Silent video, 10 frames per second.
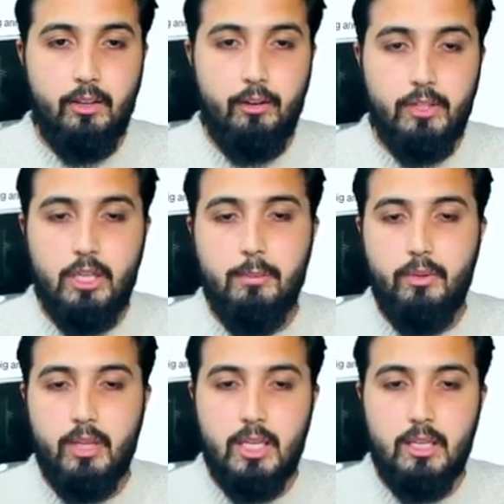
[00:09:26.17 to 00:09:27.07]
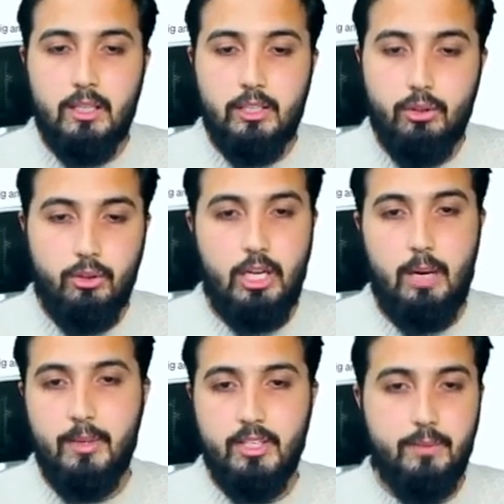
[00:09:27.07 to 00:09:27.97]
Now, if you talk about the
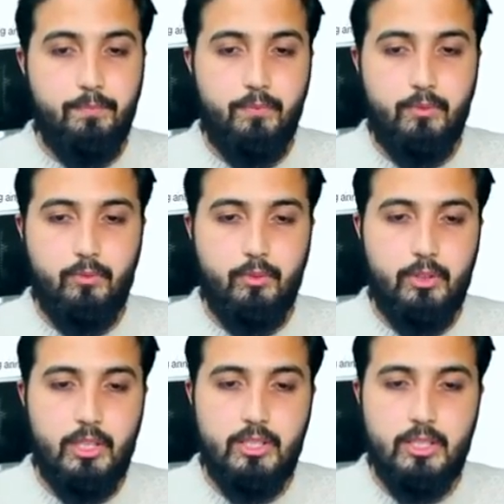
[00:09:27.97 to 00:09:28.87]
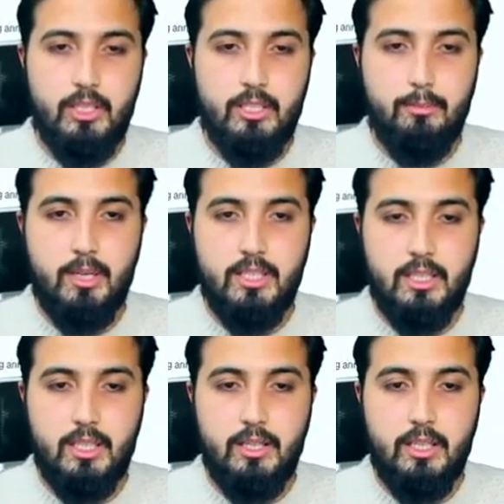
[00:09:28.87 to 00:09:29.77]
tokenomics, this is
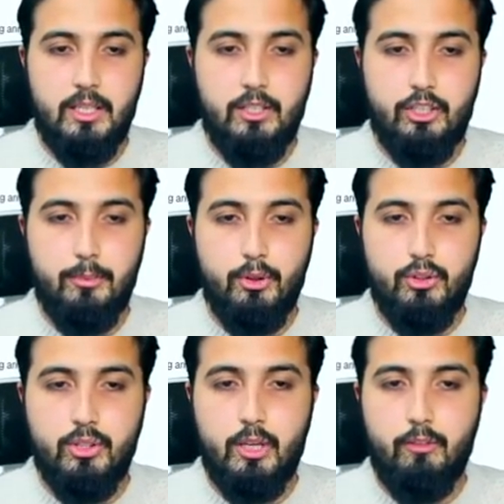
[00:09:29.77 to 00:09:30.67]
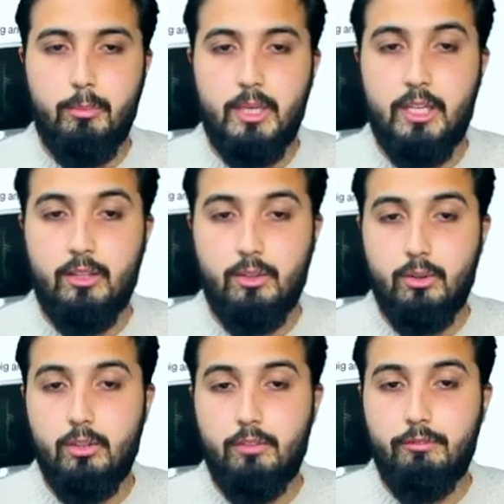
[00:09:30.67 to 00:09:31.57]
basically the distribution. There will be in
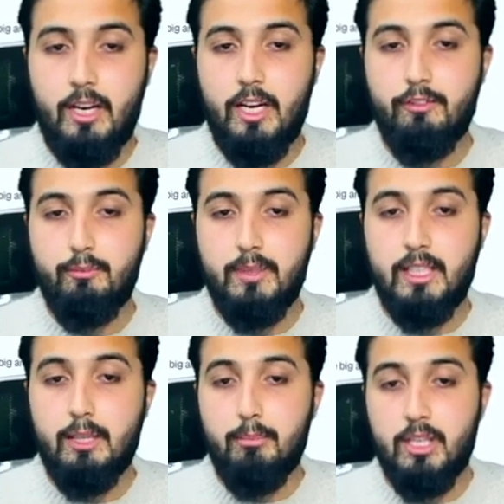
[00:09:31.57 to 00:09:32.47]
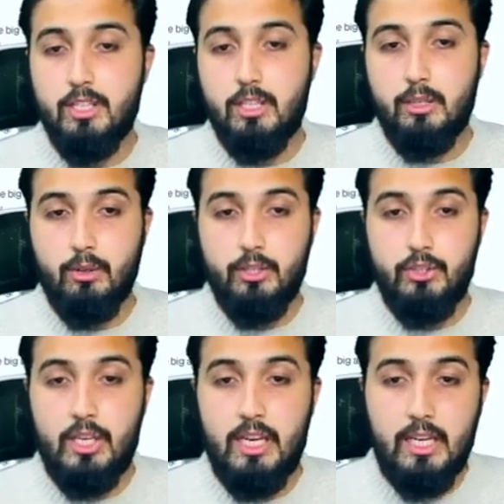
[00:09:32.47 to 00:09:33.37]
total 5 billion PHL
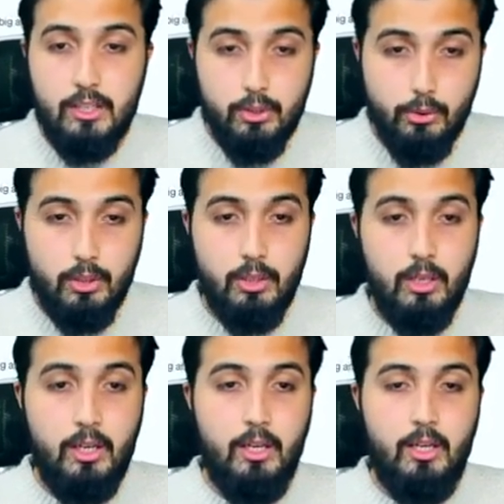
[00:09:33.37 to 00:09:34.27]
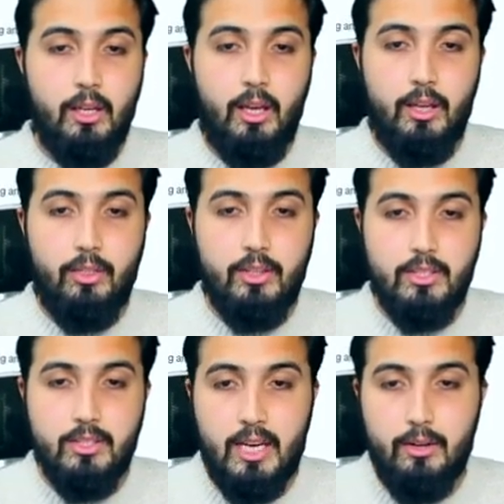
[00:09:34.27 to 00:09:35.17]
tokens in total, and this
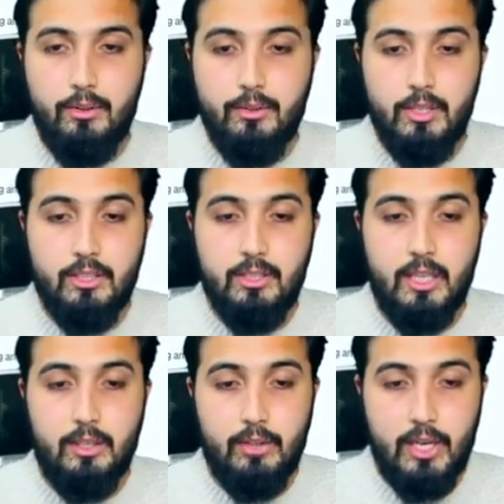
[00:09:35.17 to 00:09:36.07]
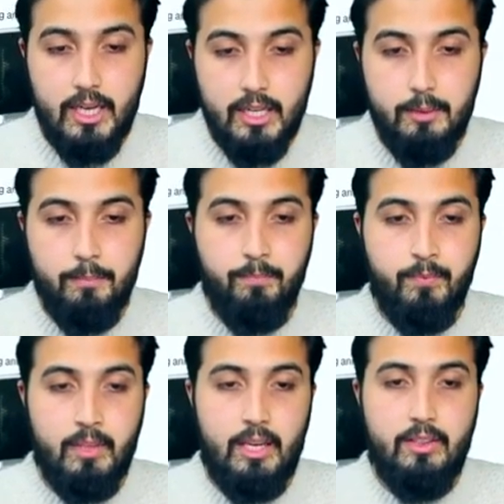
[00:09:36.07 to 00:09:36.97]
is how it's allocated.
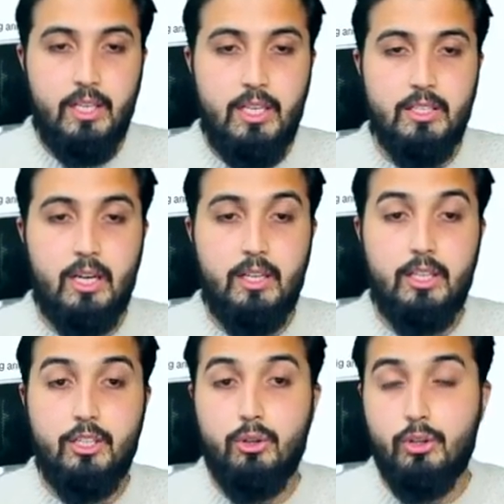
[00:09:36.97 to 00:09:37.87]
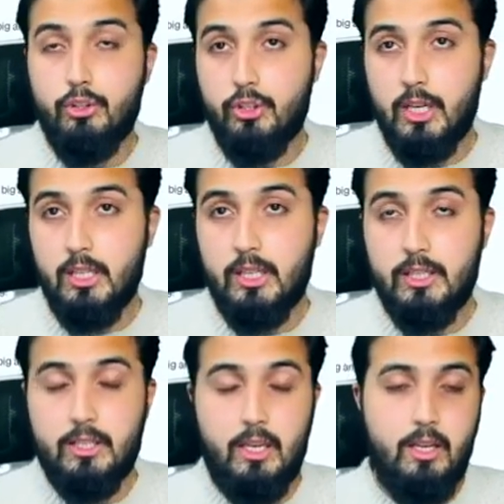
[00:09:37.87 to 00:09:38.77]
And these are the token
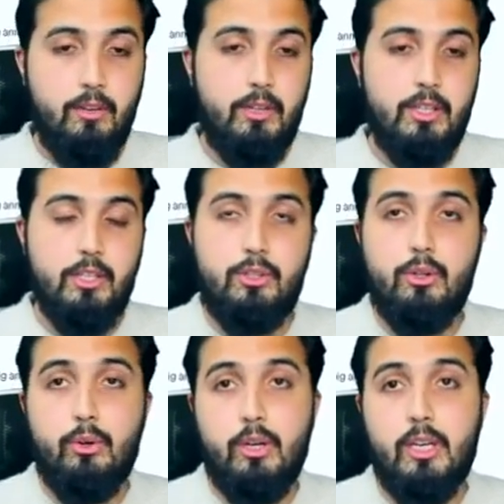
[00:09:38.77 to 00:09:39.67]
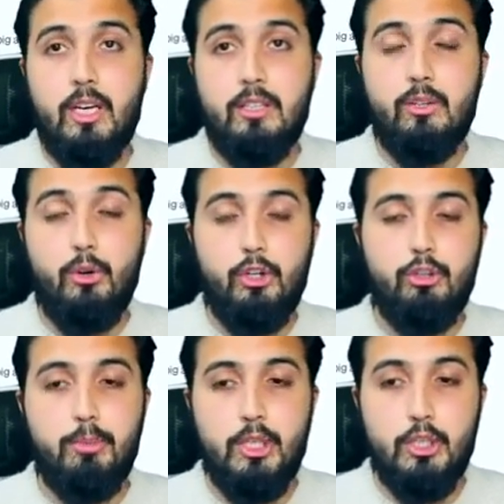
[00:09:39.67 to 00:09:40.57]
utilities where this token is going
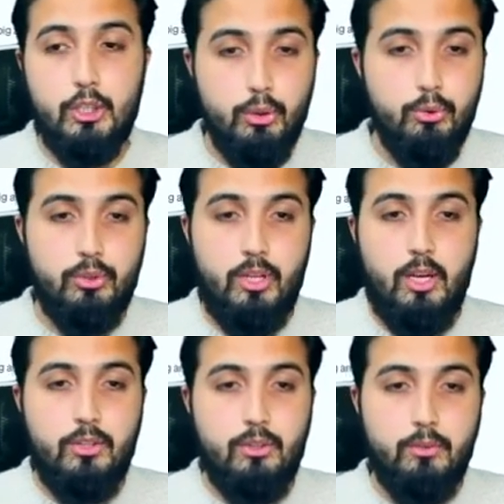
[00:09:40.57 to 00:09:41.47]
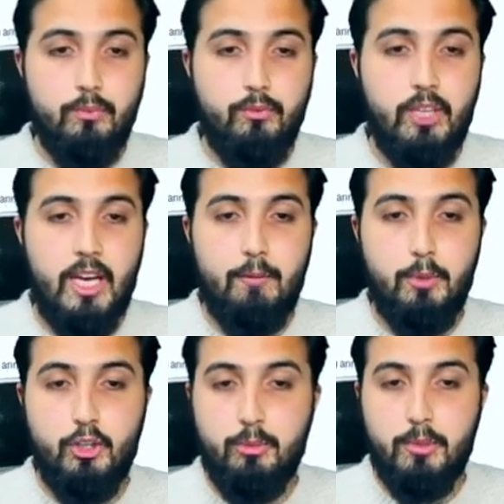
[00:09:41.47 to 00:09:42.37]
to be used. So we have
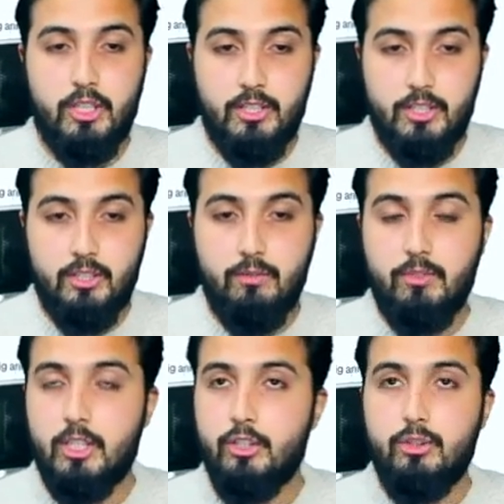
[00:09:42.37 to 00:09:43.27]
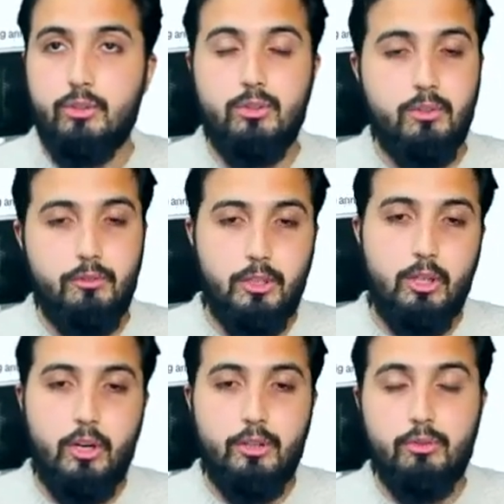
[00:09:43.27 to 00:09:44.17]
peer-to-peer transaction. We can use
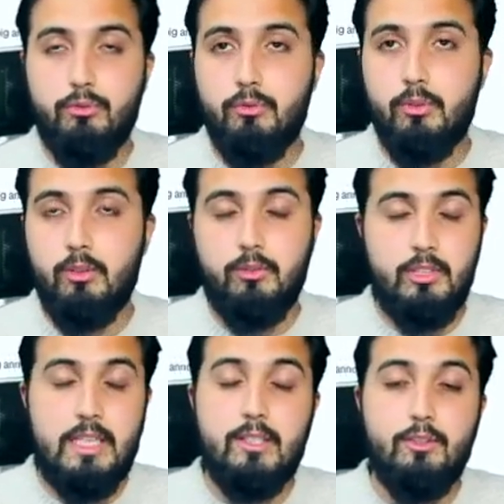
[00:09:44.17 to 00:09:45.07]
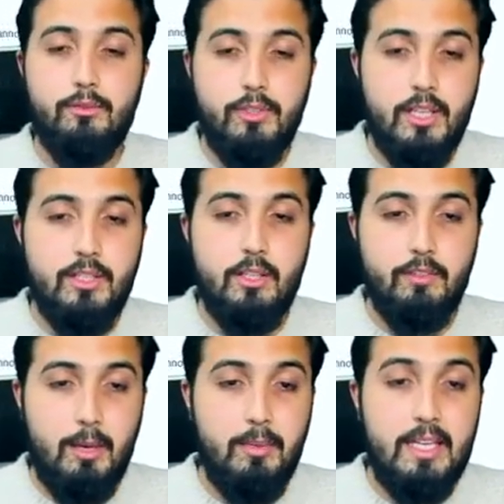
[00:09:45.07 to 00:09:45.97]
Philcoin to send it to friends and
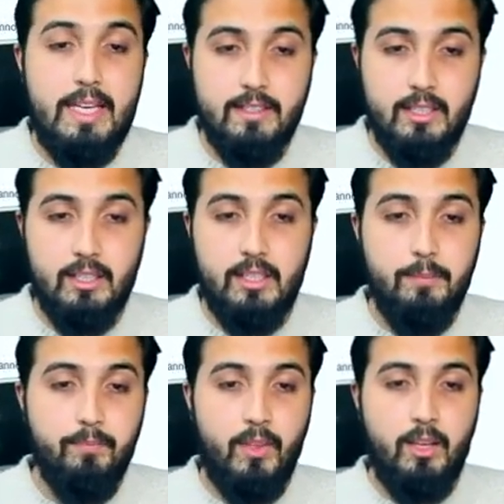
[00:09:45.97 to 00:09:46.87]
family instantly.